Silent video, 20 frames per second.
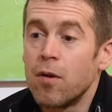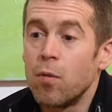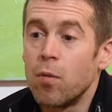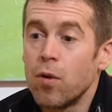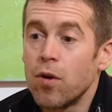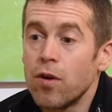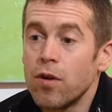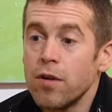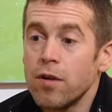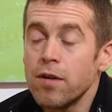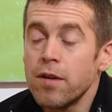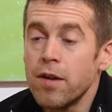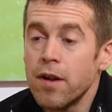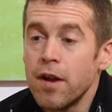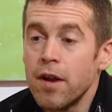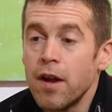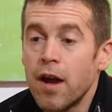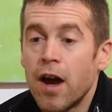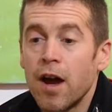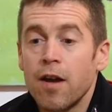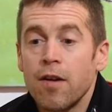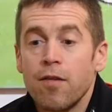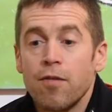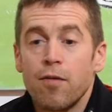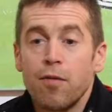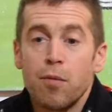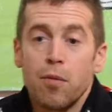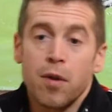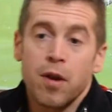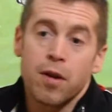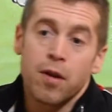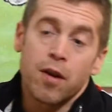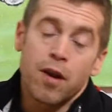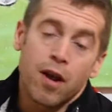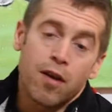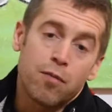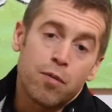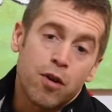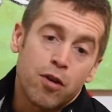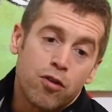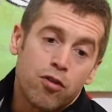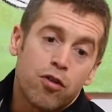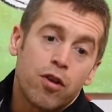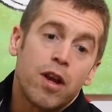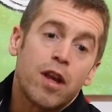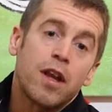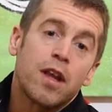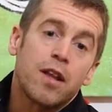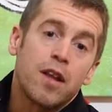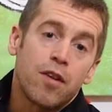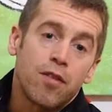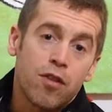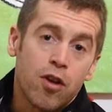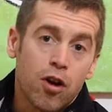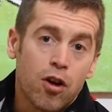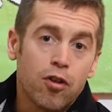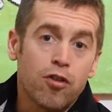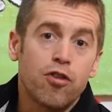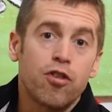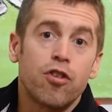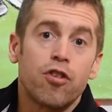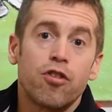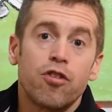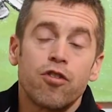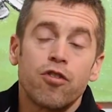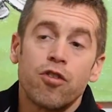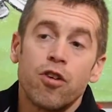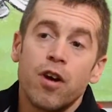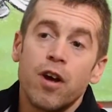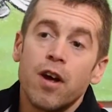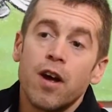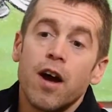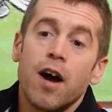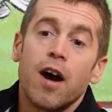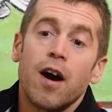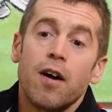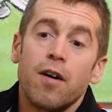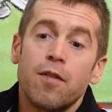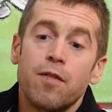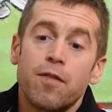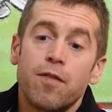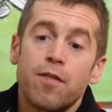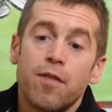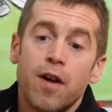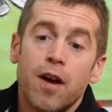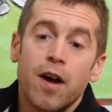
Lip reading: world. I've been creating these cultures of